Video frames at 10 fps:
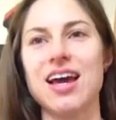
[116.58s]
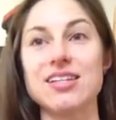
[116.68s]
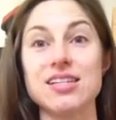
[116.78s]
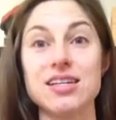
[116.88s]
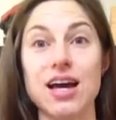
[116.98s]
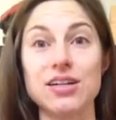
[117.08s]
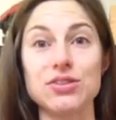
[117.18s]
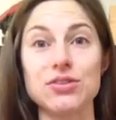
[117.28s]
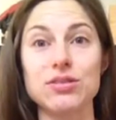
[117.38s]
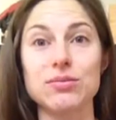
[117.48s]
a
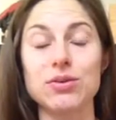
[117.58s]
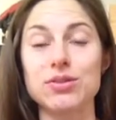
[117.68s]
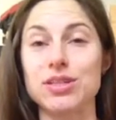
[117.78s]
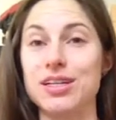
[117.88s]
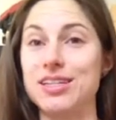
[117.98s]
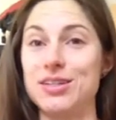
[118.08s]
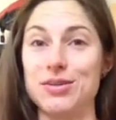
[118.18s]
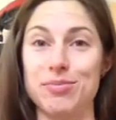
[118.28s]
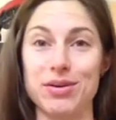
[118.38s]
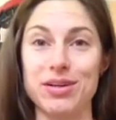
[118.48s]
natural emotion.
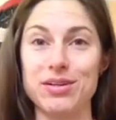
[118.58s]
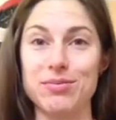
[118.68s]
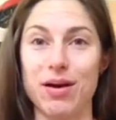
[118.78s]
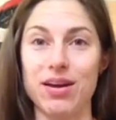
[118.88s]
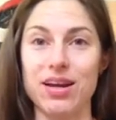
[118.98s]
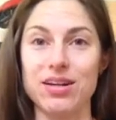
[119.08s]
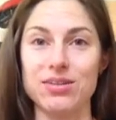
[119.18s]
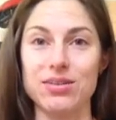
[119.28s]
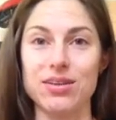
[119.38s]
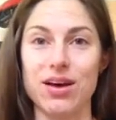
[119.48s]
You're putting your body
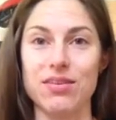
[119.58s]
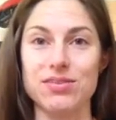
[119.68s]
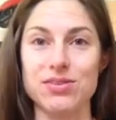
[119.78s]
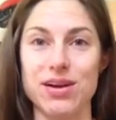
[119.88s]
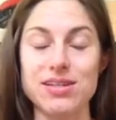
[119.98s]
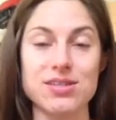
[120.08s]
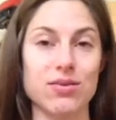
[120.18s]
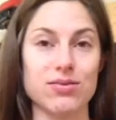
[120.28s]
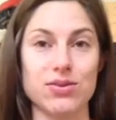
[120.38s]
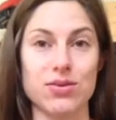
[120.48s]
under a lot of stress, so
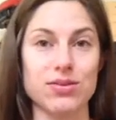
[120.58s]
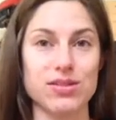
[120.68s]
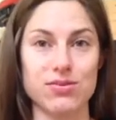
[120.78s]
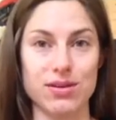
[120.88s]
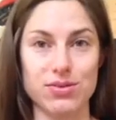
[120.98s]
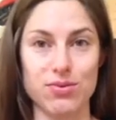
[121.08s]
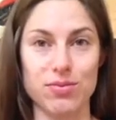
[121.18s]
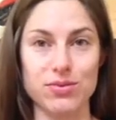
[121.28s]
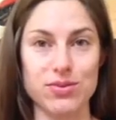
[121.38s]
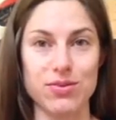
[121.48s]
there's all these stress
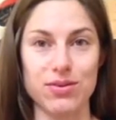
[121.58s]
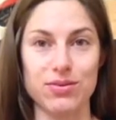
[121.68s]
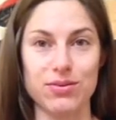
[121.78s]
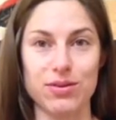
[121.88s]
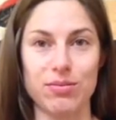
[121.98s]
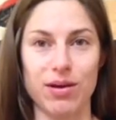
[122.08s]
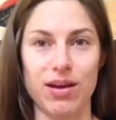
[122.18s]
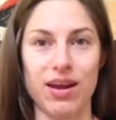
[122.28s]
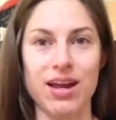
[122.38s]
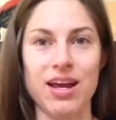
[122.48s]
hormones going through your
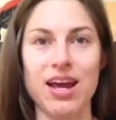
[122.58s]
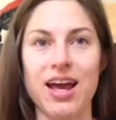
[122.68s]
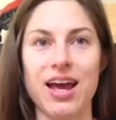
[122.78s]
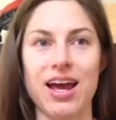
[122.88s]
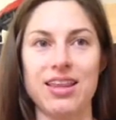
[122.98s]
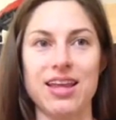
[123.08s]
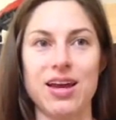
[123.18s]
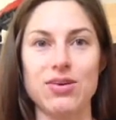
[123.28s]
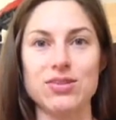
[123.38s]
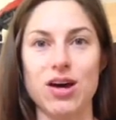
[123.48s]
body, and then
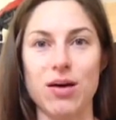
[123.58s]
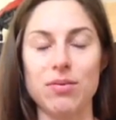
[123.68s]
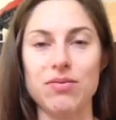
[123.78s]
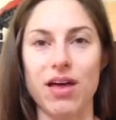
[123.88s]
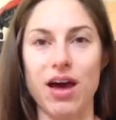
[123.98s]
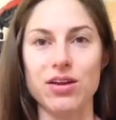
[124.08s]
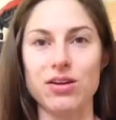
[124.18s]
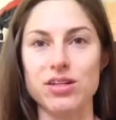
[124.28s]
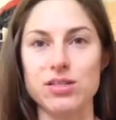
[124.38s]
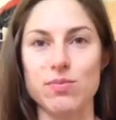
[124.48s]
on top of that you're
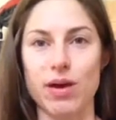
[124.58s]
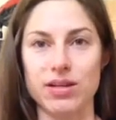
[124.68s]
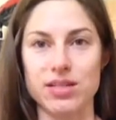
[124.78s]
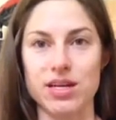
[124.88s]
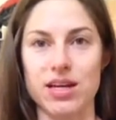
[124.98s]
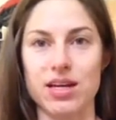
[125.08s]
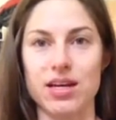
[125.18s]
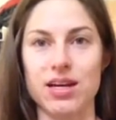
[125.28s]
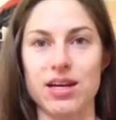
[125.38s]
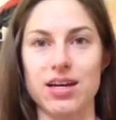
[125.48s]

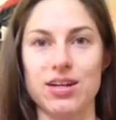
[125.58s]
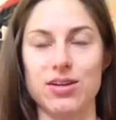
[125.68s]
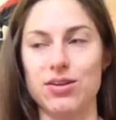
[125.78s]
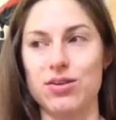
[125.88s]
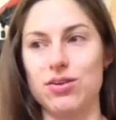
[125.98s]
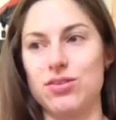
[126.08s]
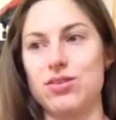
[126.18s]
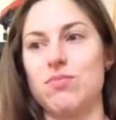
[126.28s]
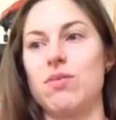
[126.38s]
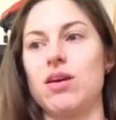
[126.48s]
expecting
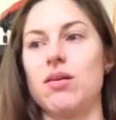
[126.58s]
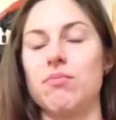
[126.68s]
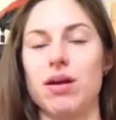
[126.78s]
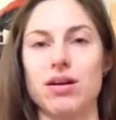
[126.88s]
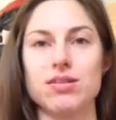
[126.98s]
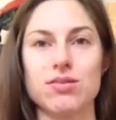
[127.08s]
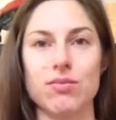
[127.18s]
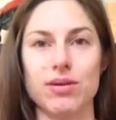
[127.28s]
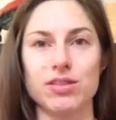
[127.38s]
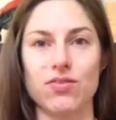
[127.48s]
to be compared to a
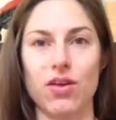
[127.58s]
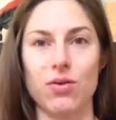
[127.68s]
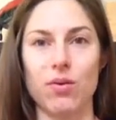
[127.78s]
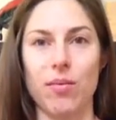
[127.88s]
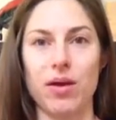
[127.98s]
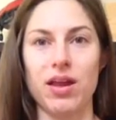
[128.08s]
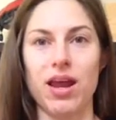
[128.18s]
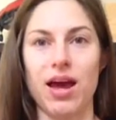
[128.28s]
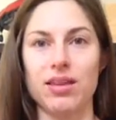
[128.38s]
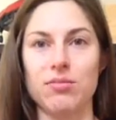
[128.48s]
bunch of other women
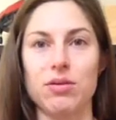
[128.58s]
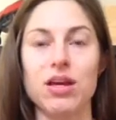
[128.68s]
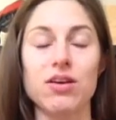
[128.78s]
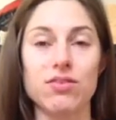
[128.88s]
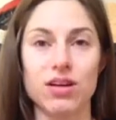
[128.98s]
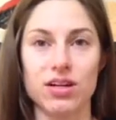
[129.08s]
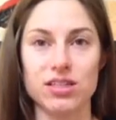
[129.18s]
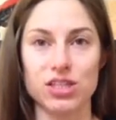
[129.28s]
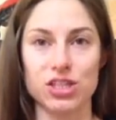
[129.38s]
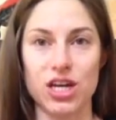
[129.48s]
at the peak of their
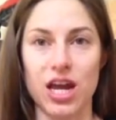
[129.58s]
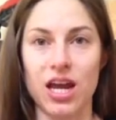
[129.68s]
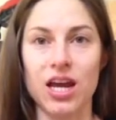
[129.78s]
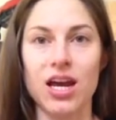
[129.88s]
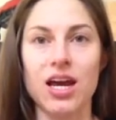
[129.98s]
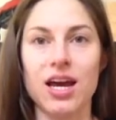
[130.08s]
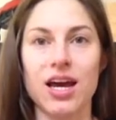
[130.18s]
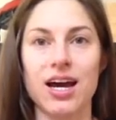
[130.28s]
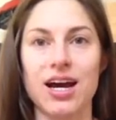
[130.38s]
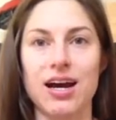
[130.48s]
conditioning,
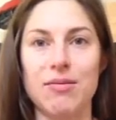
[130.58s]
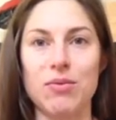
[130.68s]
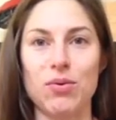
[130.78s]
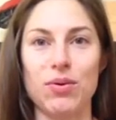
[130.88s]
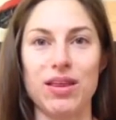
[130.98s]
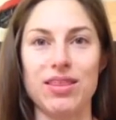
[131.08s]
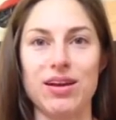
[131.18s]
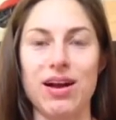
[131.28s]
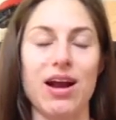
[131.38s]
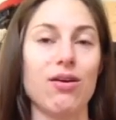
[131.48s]
with
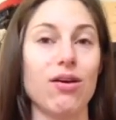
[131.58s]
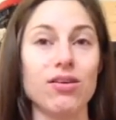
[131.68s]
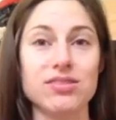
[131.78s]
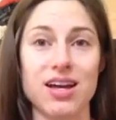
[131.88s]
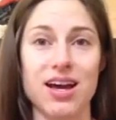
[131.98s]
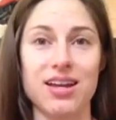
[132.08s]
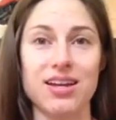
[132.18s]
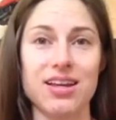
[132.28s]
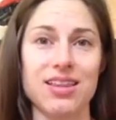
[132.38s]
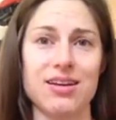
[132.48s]
their hair all
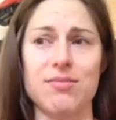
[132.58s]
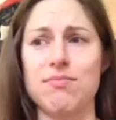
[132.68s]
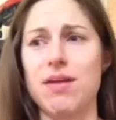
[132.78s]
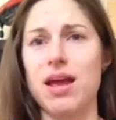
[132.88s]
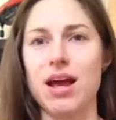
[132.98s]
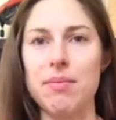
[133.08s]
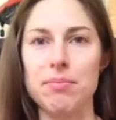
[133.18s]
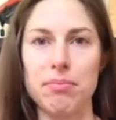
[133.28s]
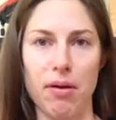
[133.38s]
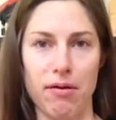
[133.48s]
done, their makeup
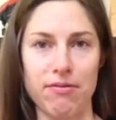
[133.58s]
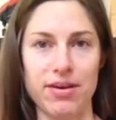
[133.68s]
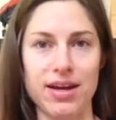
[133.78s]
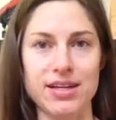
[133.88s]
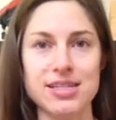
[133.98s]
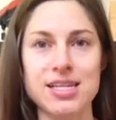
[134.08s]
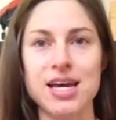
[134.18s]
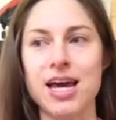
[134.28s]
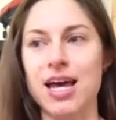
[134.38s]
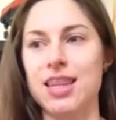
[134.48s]
perfect,
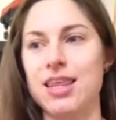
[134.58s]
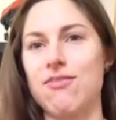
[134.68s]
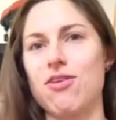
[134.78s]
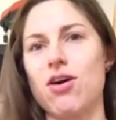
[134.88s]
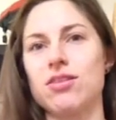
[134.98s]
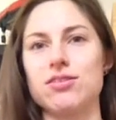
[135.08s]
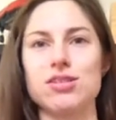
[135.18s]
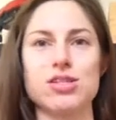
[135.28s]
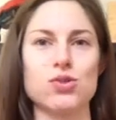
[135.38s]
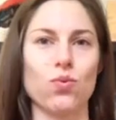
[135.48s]
they've got their
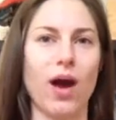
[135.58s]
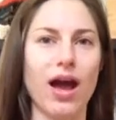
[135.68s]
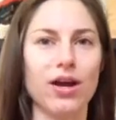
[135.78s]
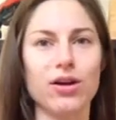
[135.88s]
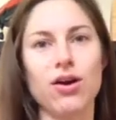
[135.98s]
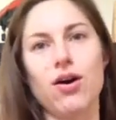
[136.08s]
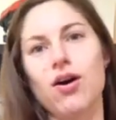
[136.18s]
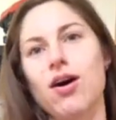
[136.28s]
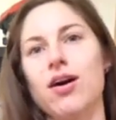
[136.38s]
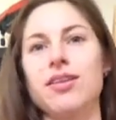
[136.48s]
swagger
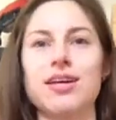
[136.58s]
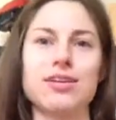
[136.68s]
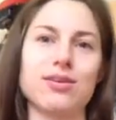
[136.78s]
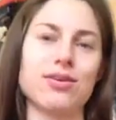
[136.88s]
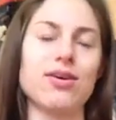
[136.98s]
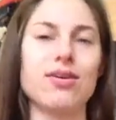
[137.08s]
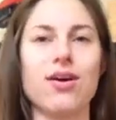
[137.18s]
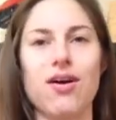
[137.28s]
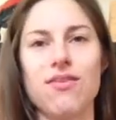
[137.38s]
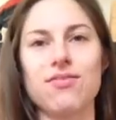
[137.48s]
on, they look all
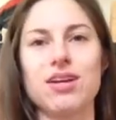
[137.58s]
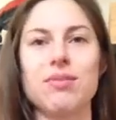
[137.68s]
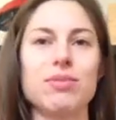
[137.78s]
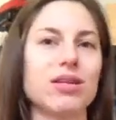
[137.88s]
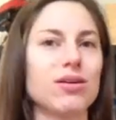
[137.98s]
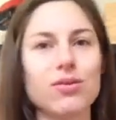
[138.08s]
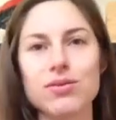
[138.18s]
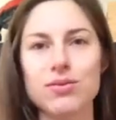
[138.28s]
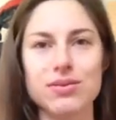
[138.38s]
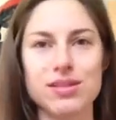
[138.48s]
confident, but they're going
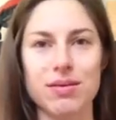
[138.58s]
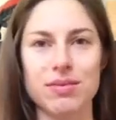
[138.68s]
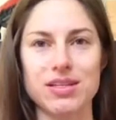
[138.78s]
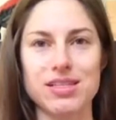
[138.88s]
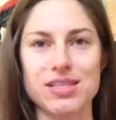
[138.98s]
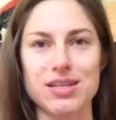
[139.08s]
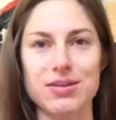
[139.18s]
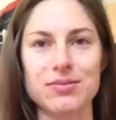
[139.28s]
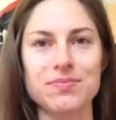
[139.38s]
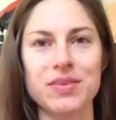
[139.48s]
through the same things as
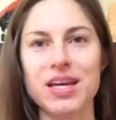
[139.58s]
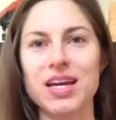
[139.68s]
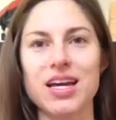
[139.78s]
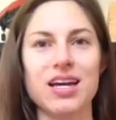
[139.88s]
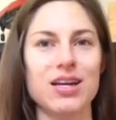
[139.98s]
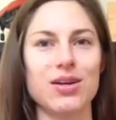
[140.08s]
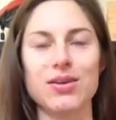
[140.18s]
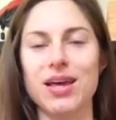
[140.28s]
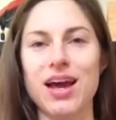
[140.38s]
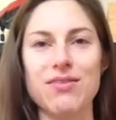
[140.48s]
you.
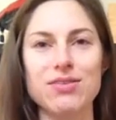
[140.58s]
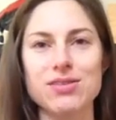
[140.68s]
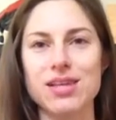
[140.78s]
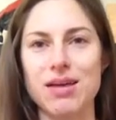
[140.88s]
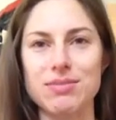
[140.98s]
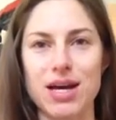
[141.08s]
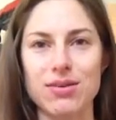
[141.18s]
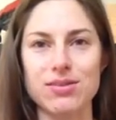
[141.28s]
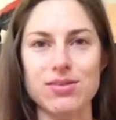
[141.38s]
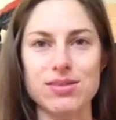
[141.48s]
They have those same
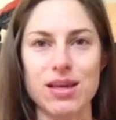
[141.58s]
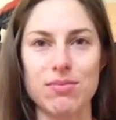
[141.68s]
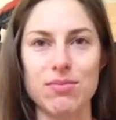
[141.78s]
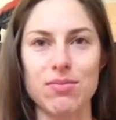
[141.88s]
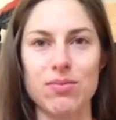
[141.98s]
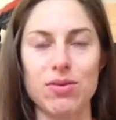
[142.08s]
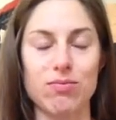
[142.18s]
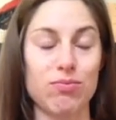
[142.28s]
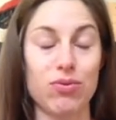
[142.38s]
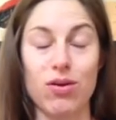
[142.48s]
doubts, those same
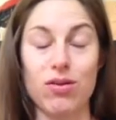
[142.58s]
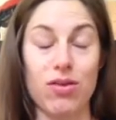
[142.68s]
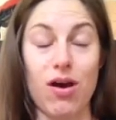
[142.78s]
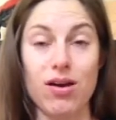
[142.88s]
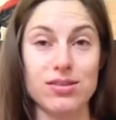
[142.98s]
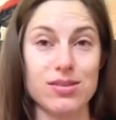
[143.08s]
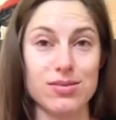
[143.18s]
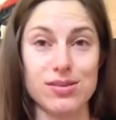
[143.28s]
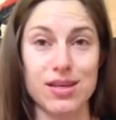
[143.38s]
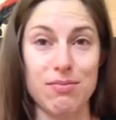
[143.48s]
thoughts,
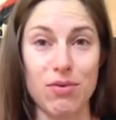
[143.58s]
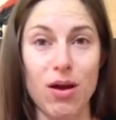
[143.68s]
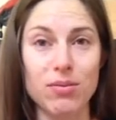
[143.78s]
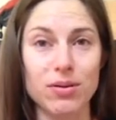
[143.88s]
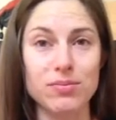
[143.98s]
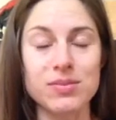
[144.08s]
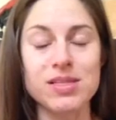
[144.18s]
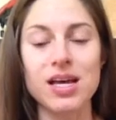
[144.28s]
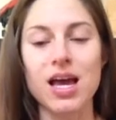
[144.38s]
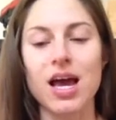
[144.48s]
those same problems.
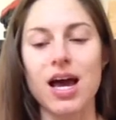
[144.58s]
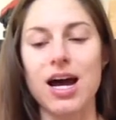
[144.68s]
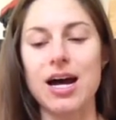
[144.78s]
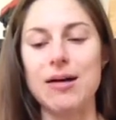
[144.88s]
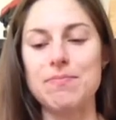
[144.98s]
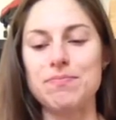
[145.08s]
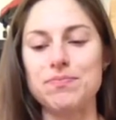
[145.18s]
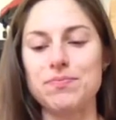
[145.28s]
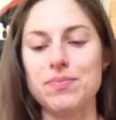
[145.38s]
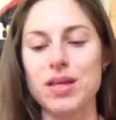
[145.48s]

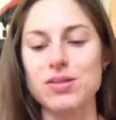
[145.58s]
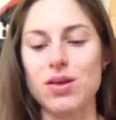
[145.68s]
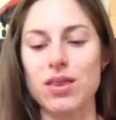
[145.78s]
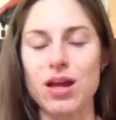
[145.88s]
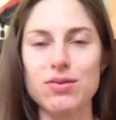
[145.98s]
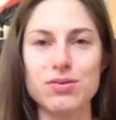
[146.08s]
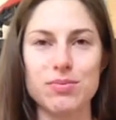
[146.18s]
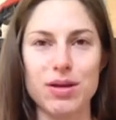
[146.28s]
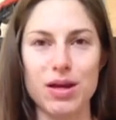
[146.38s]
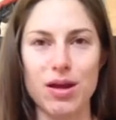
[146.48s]
So I thought it would
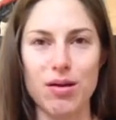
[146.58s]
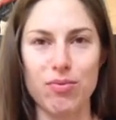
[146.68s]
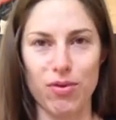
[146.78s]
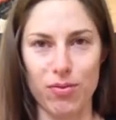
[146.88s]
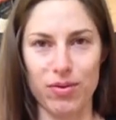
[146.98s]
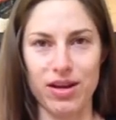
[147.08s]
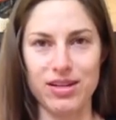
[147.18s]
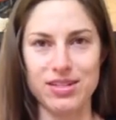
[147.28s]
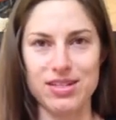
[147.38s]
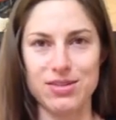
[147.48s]
be
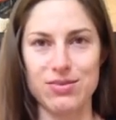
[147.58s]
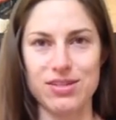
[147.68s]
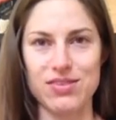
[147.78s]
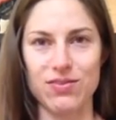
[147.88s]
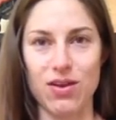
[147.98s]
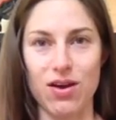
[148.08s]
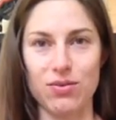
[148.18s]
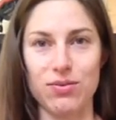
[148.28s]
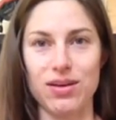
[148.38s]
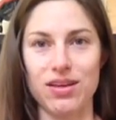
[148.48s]
appropriate to do this
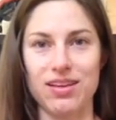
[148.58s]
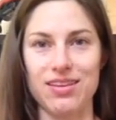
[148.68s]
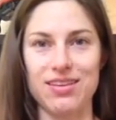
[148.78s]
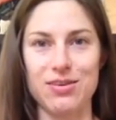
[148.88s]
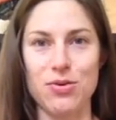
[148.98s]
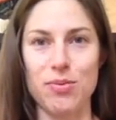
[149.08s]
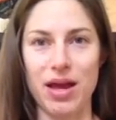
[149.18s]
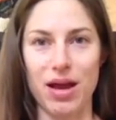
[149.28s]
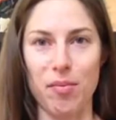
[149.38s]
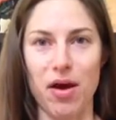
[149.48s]
vlog with no
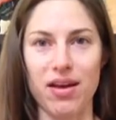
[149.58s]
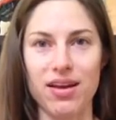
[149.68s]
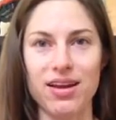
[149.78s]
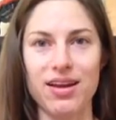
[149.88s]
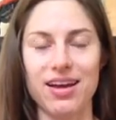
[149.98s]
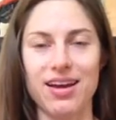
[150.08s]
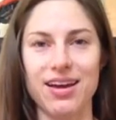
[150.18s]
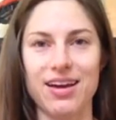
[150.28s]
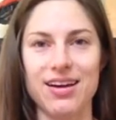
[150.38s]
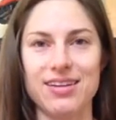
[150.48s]
makeup on,
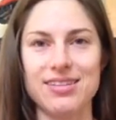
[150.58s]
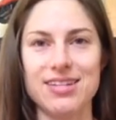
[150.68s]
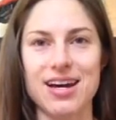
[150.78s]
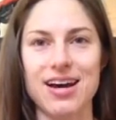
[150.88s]
and